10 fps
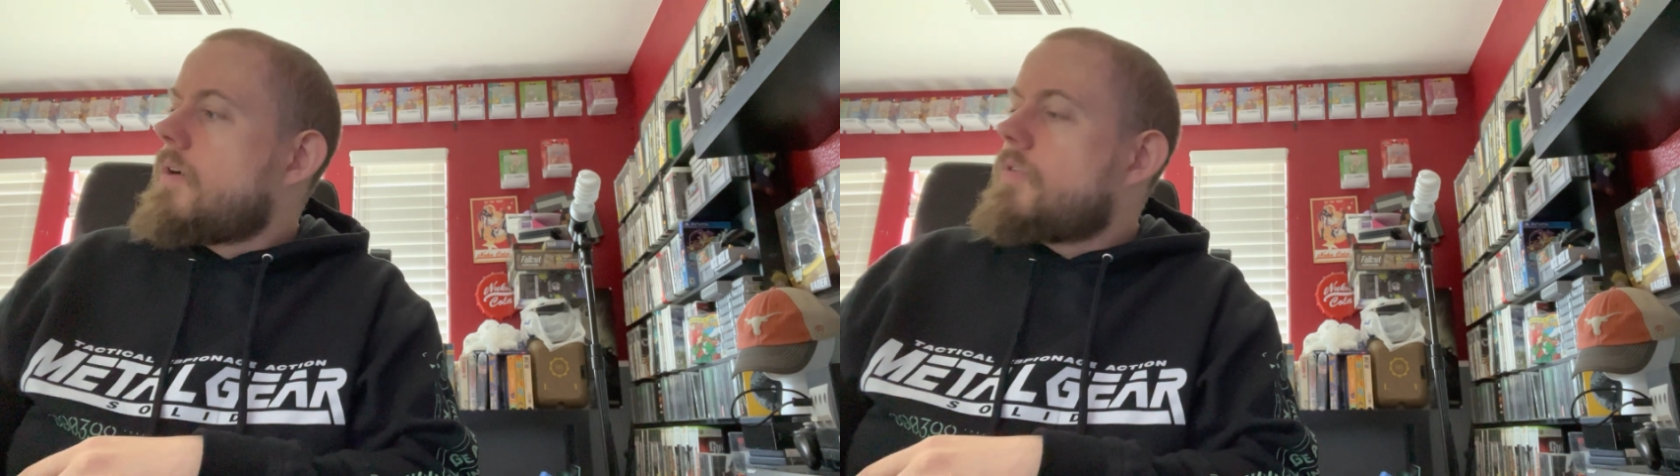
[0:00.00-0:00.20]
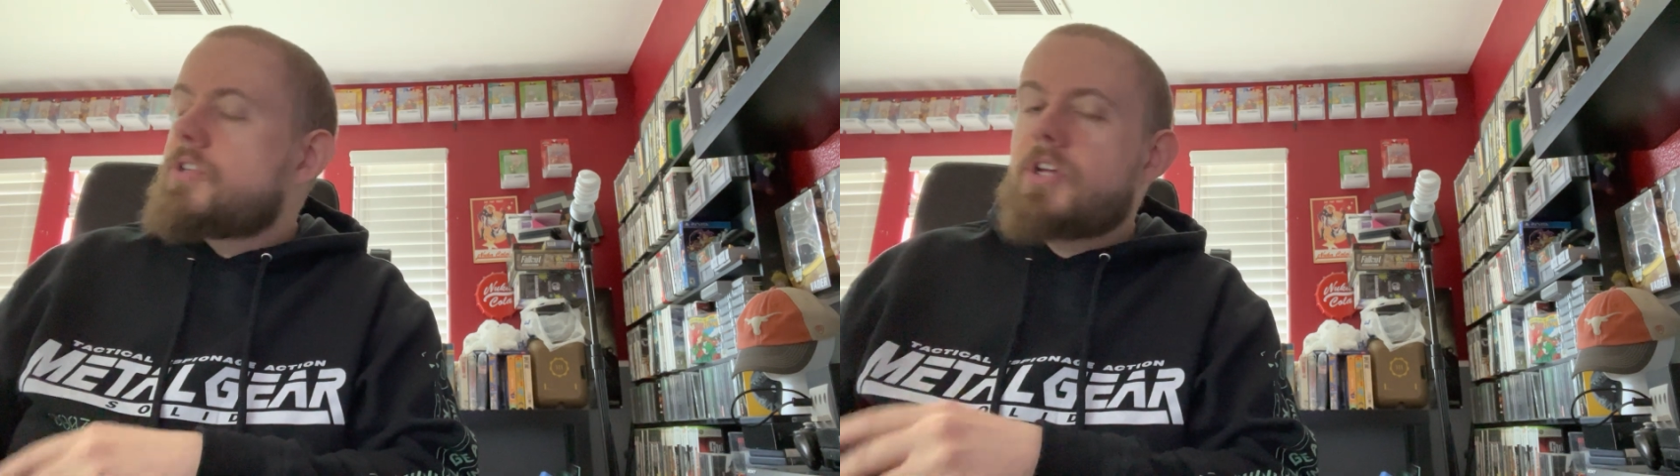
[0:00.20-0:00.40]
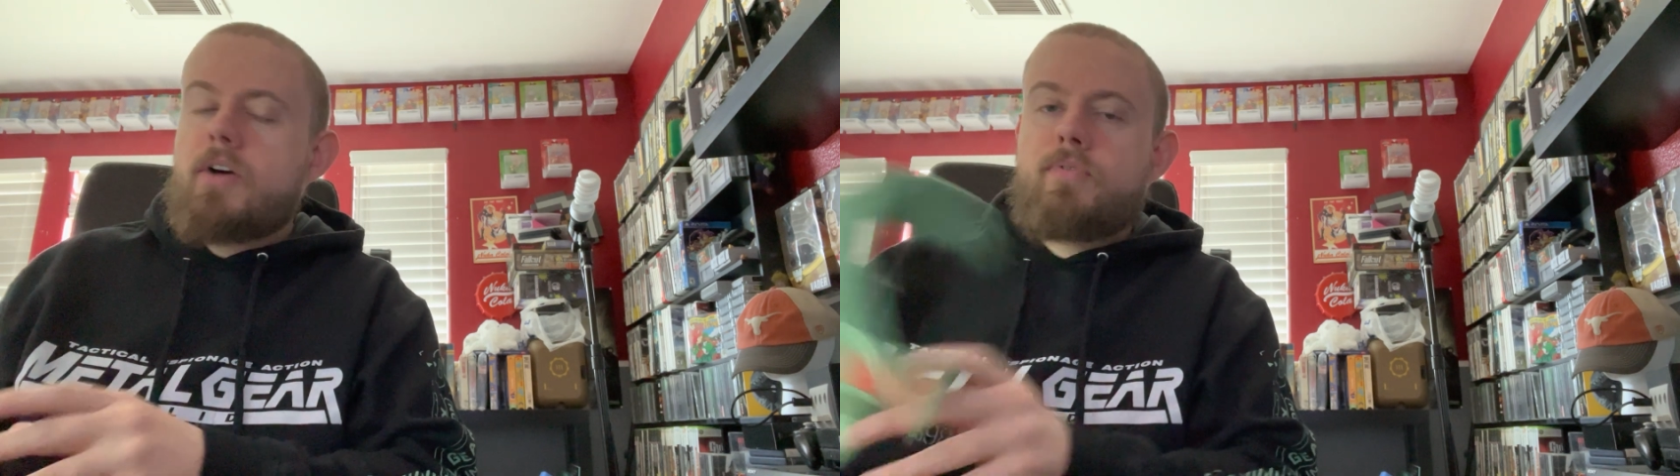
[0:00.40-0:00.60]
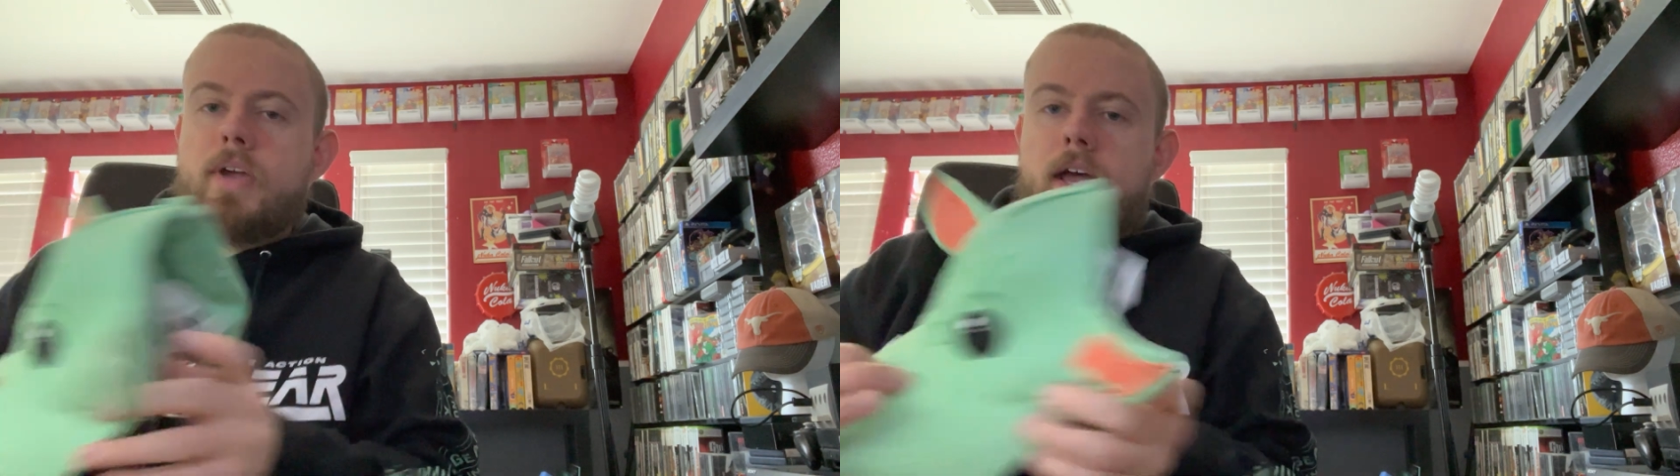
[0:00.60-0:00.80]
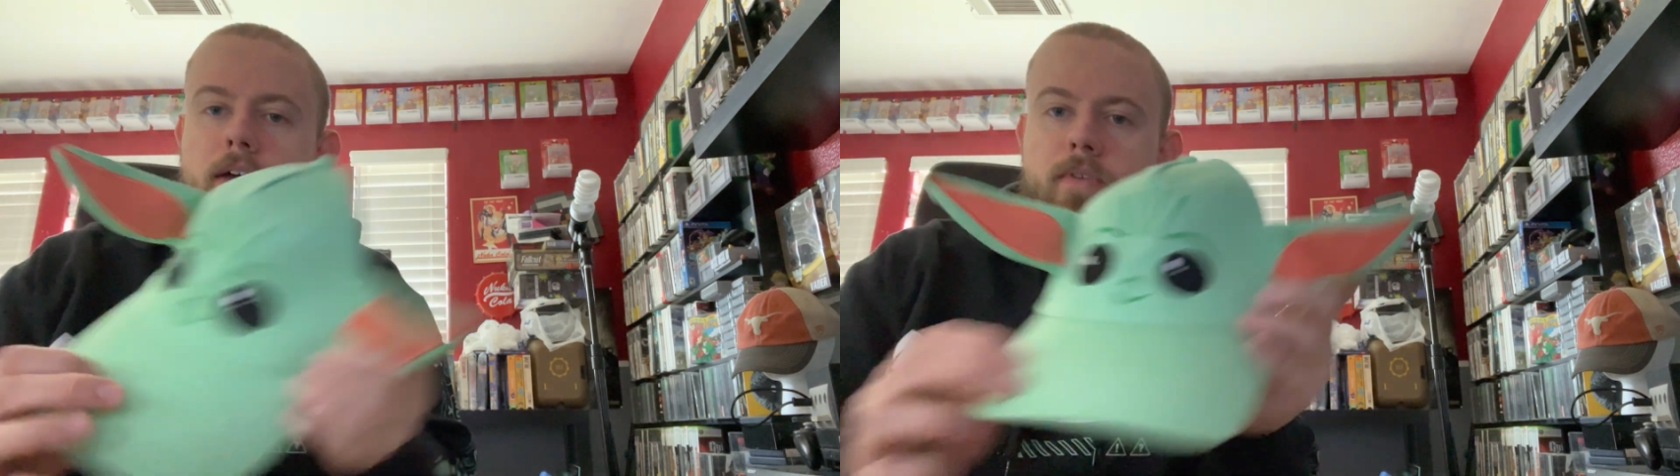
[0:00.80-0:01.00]
first off, we
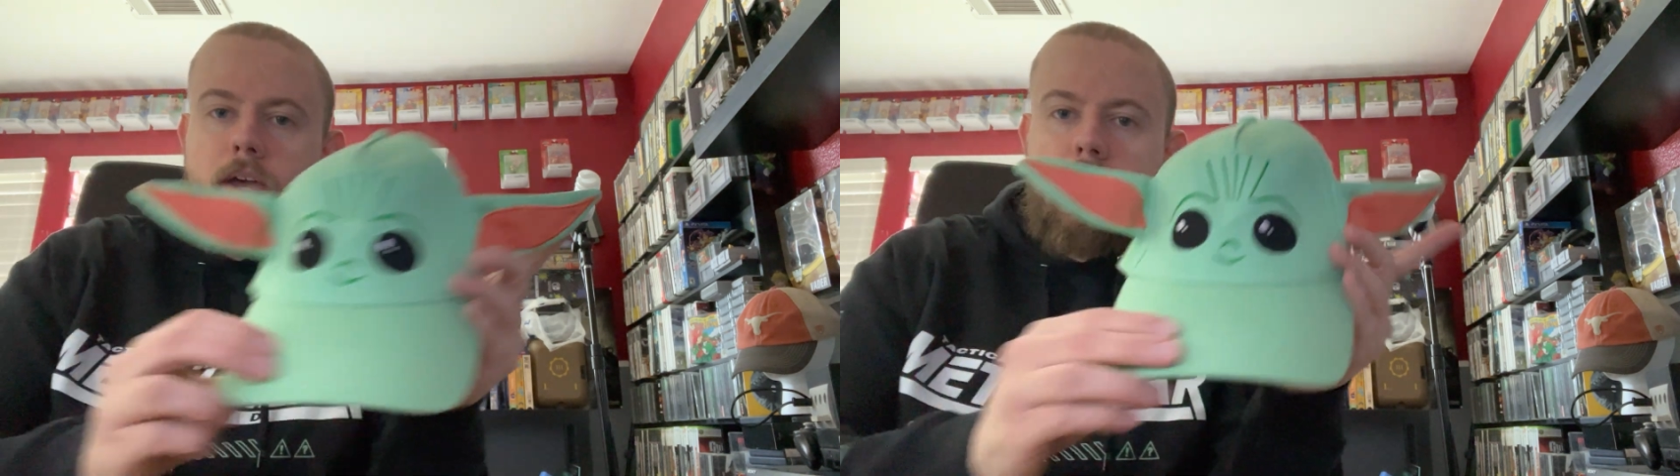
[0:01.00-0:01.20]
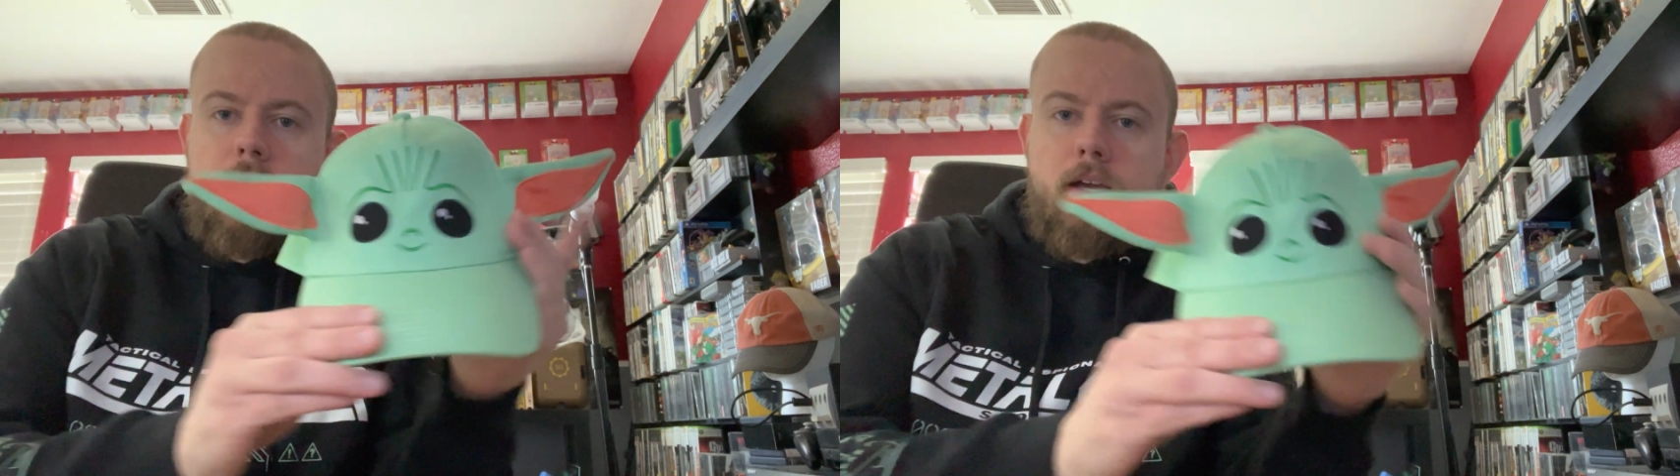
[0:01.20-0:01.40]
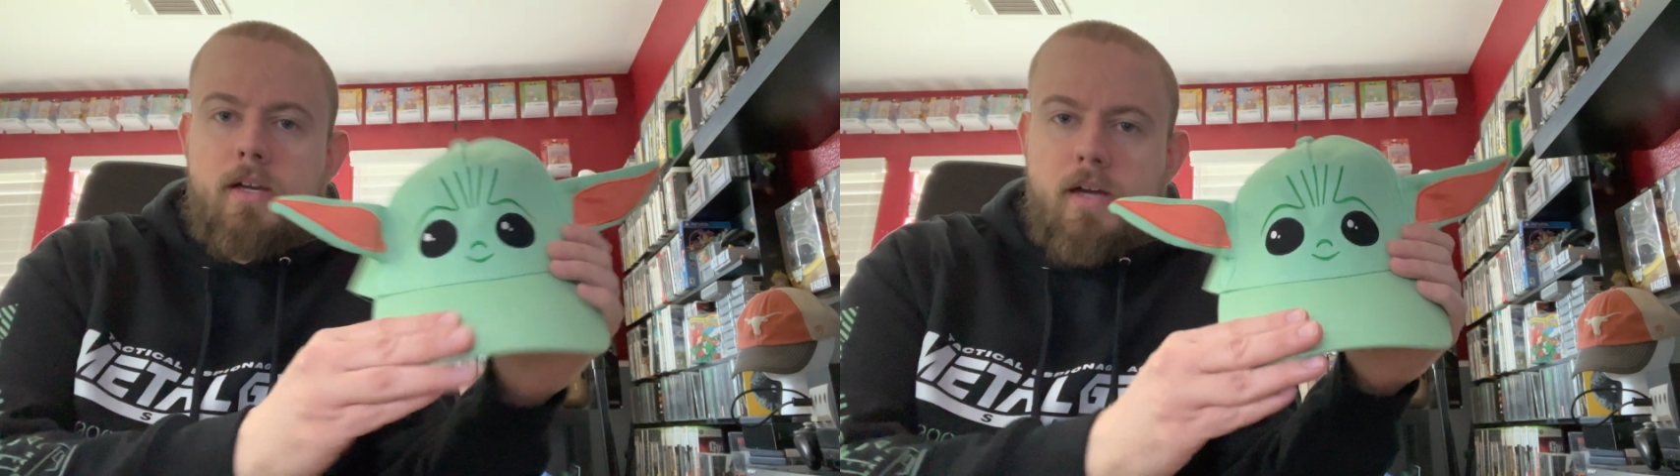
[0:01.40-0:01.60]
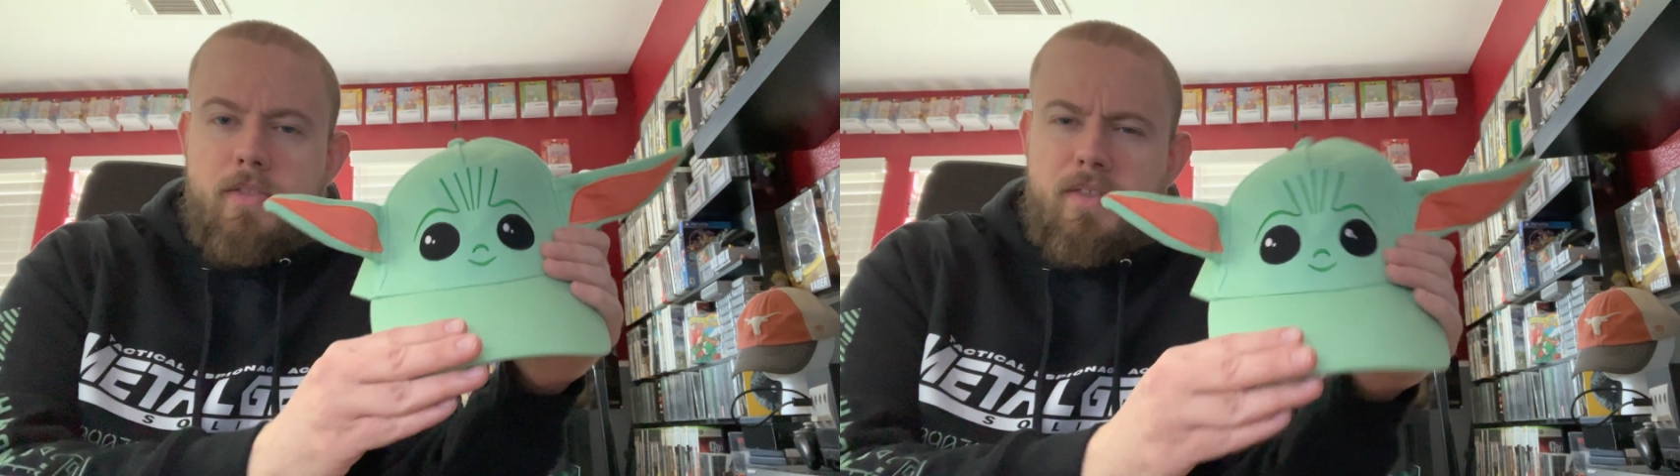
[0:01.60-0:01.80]
have I